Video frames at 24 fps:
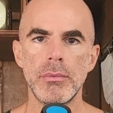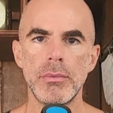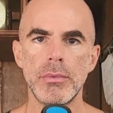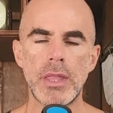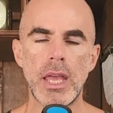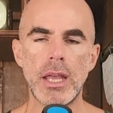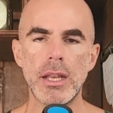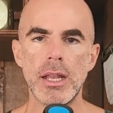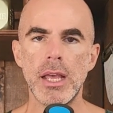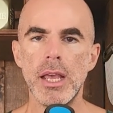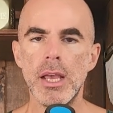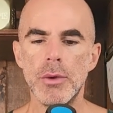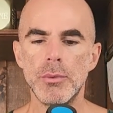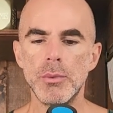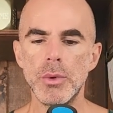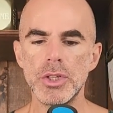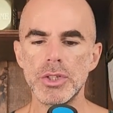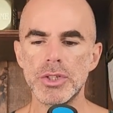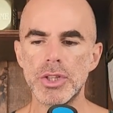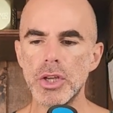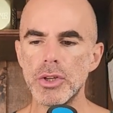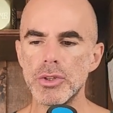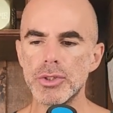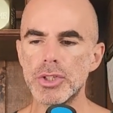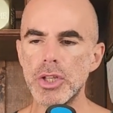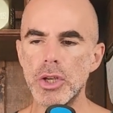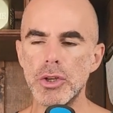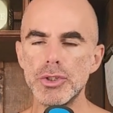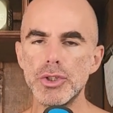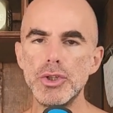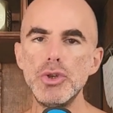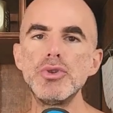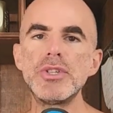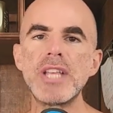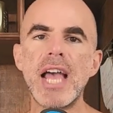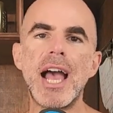
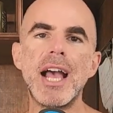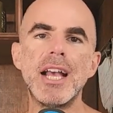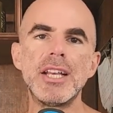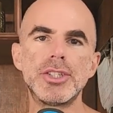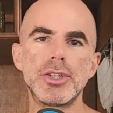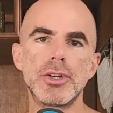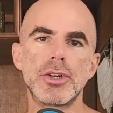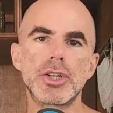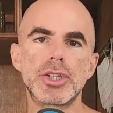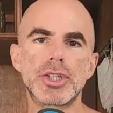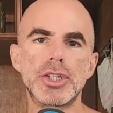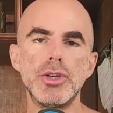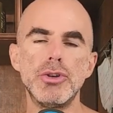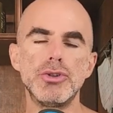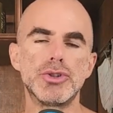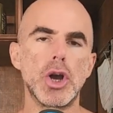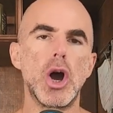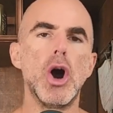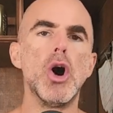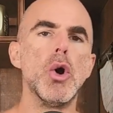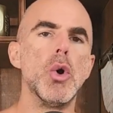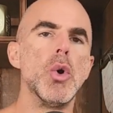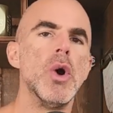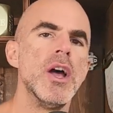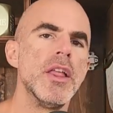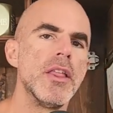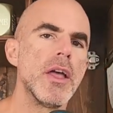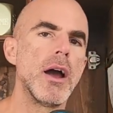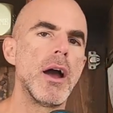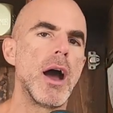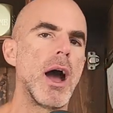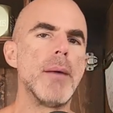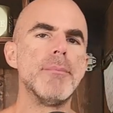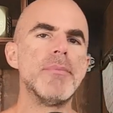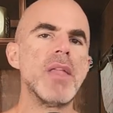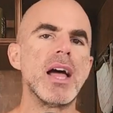They'll use that as their excuse. Oh,
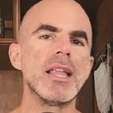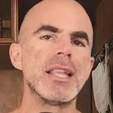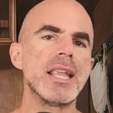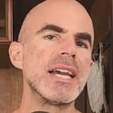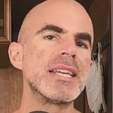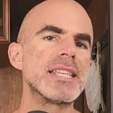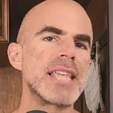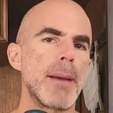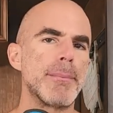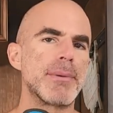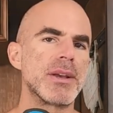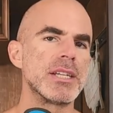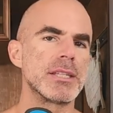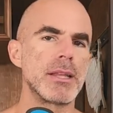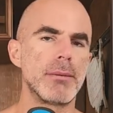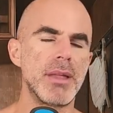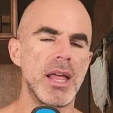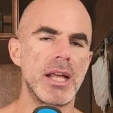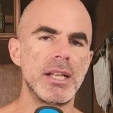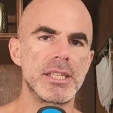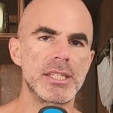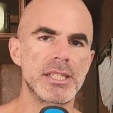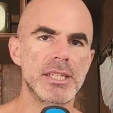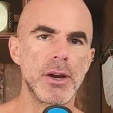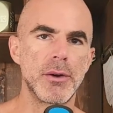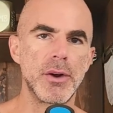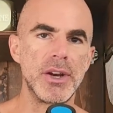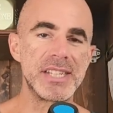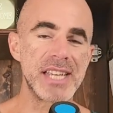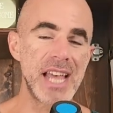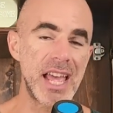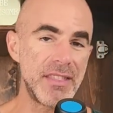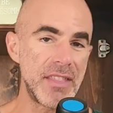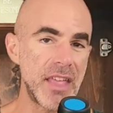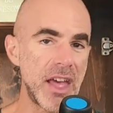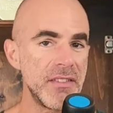I'm not like that because I'm not on
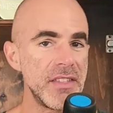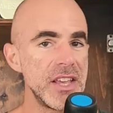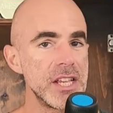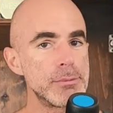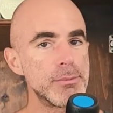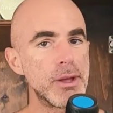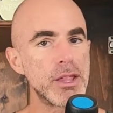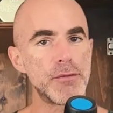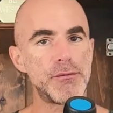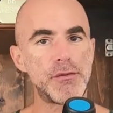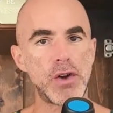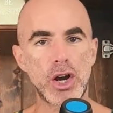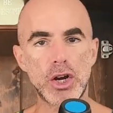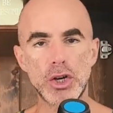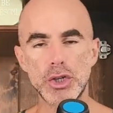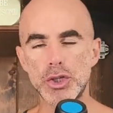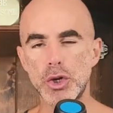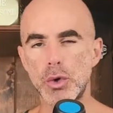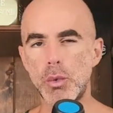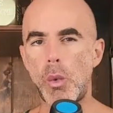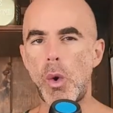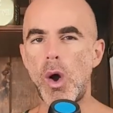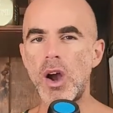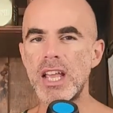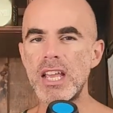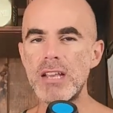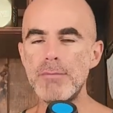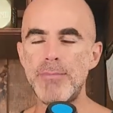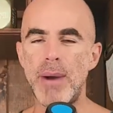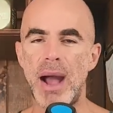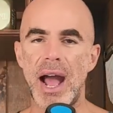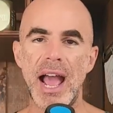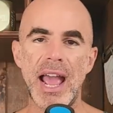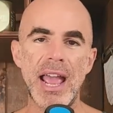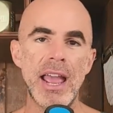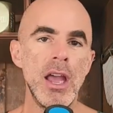steroids. And then these motherfuckers are walking
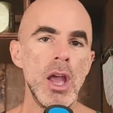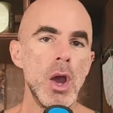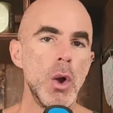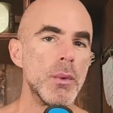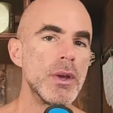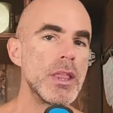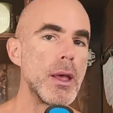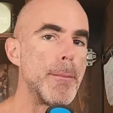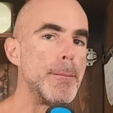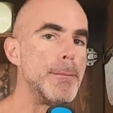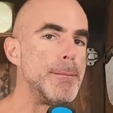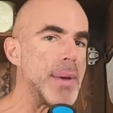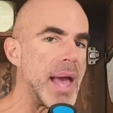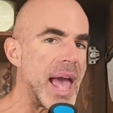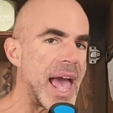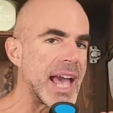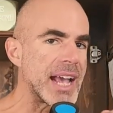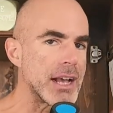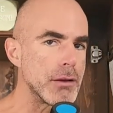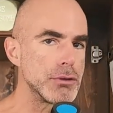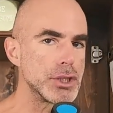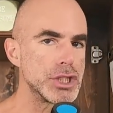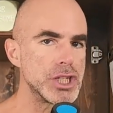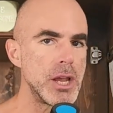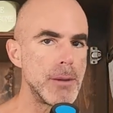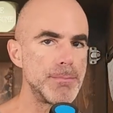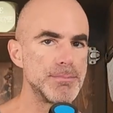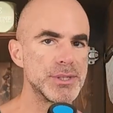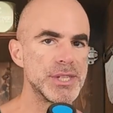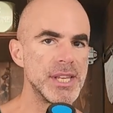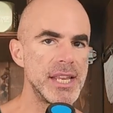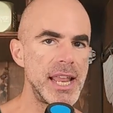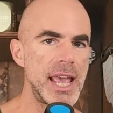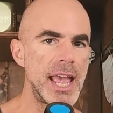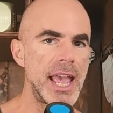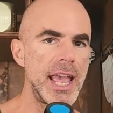by with a bag of
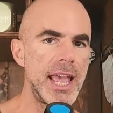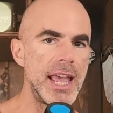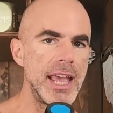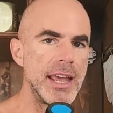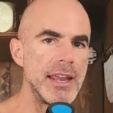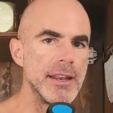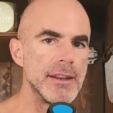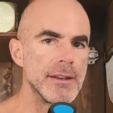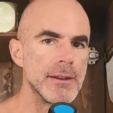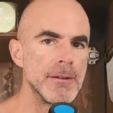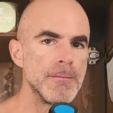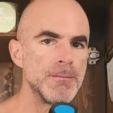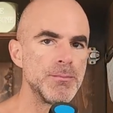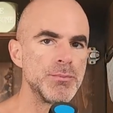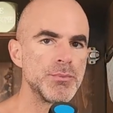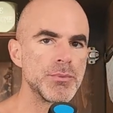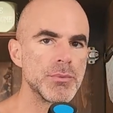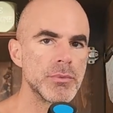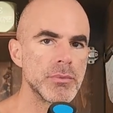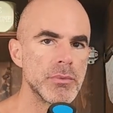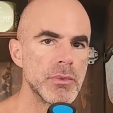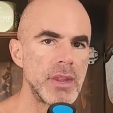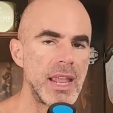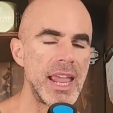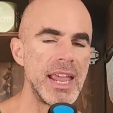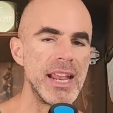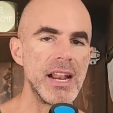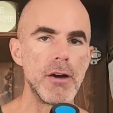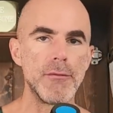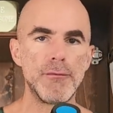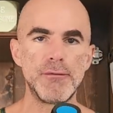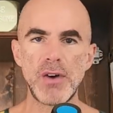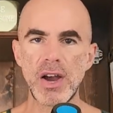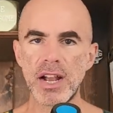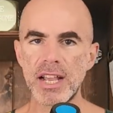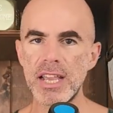chips in hand and a
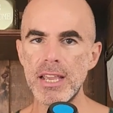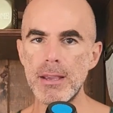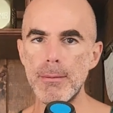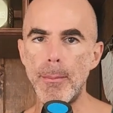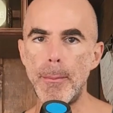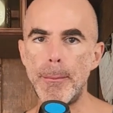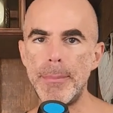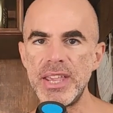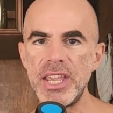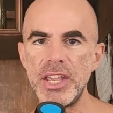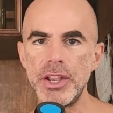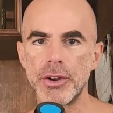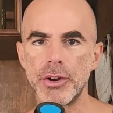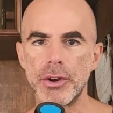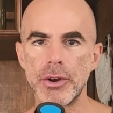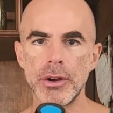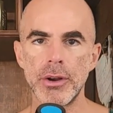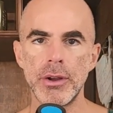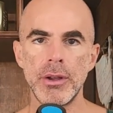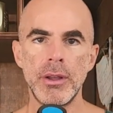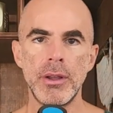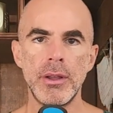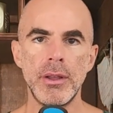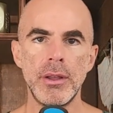fucking beer